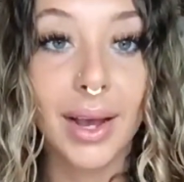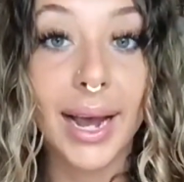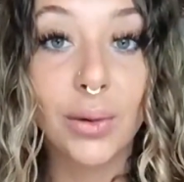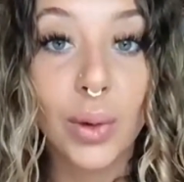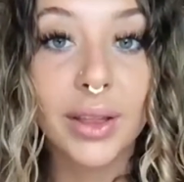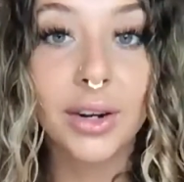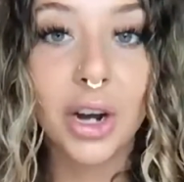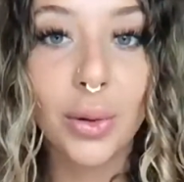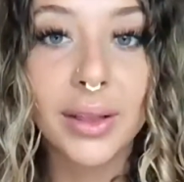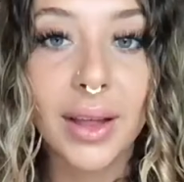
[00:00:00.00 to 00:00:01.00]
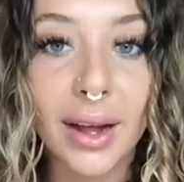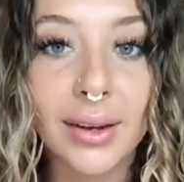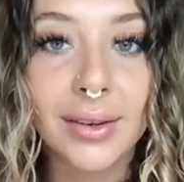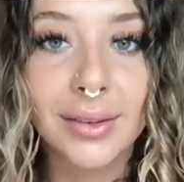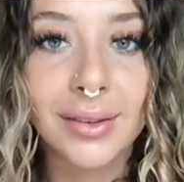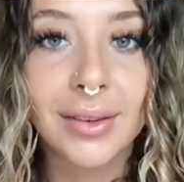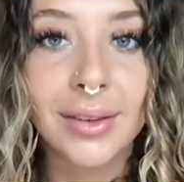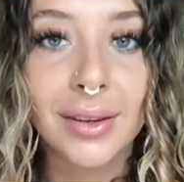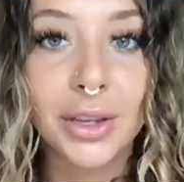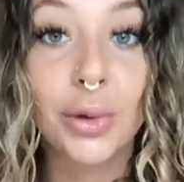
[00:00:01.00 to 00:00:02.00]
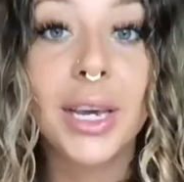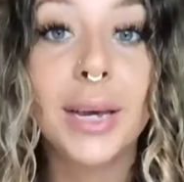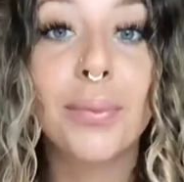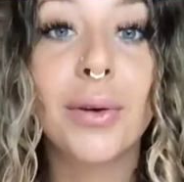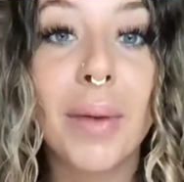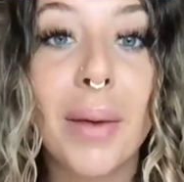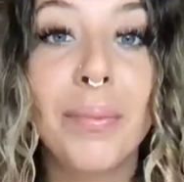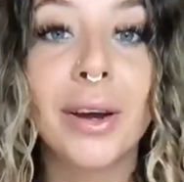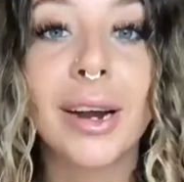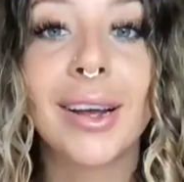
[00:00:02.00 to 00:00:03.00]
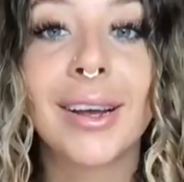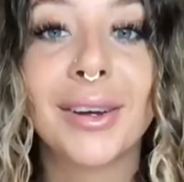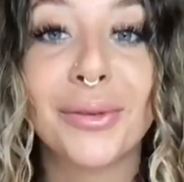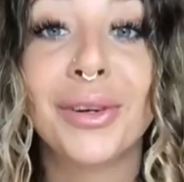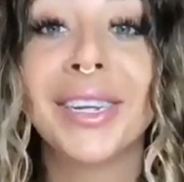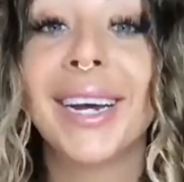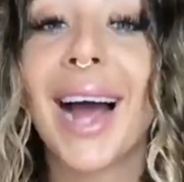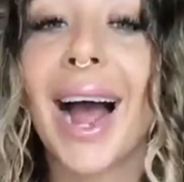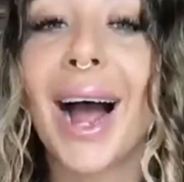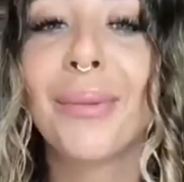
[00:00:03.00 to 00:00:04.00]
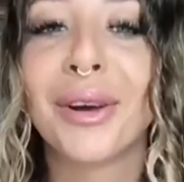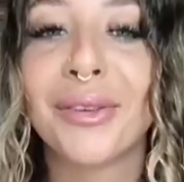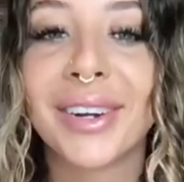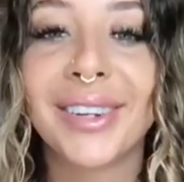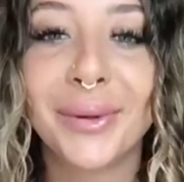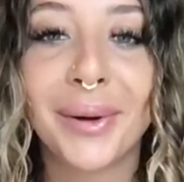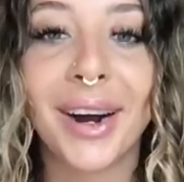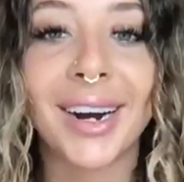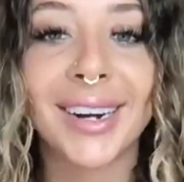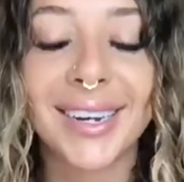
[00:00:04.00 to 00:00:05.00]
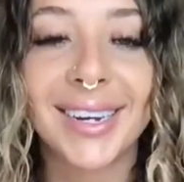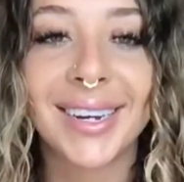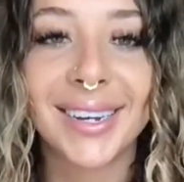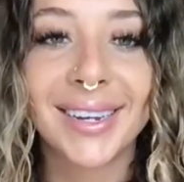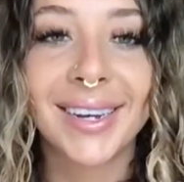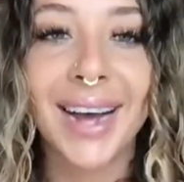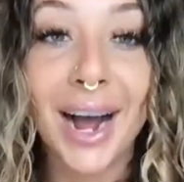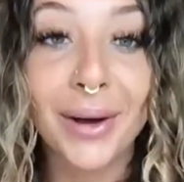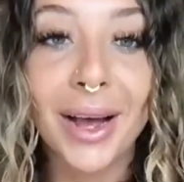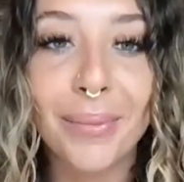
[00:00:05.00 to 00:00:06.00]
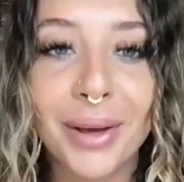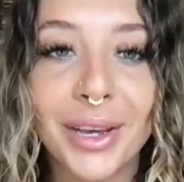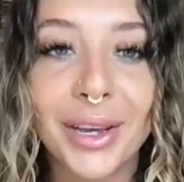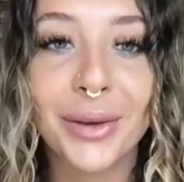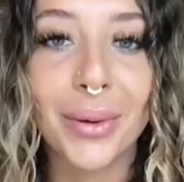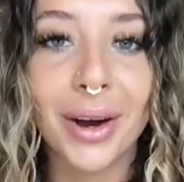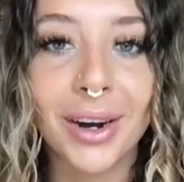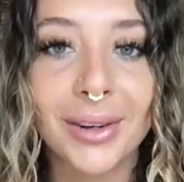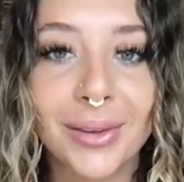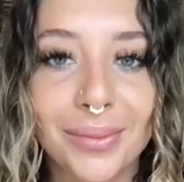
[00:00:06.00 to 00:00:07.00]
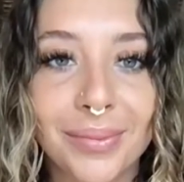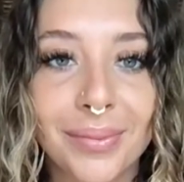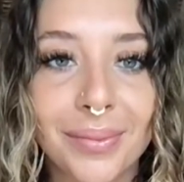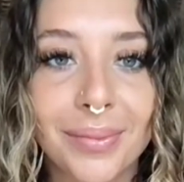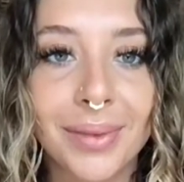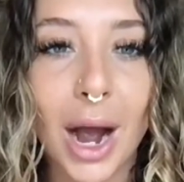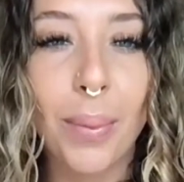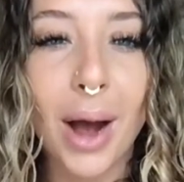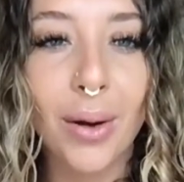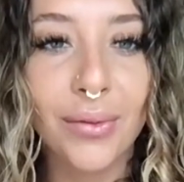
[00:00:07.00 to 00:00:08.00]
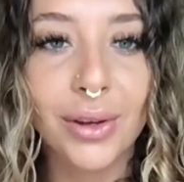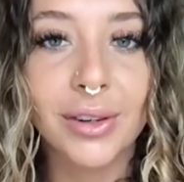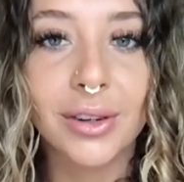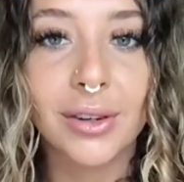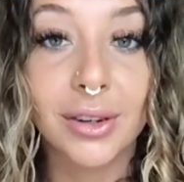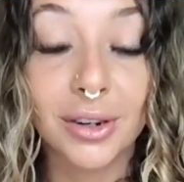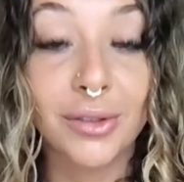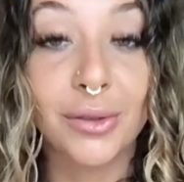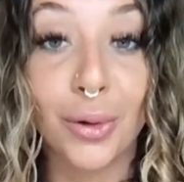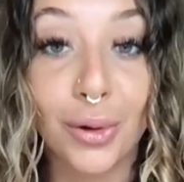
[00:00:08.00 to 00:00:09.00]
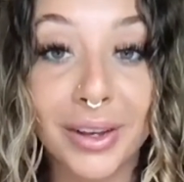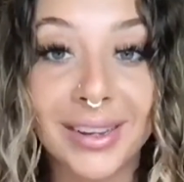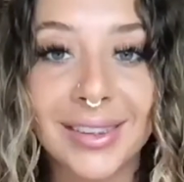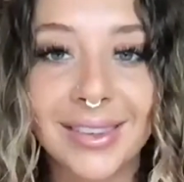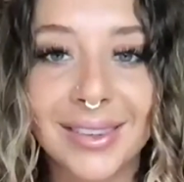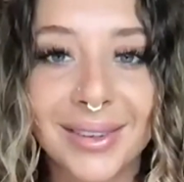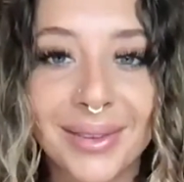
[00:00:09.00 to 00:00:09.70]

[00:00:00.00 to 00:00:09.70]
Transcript: And with knowing that, you keep remembering really how perfect you are, how epic you are, how powerful your soul is.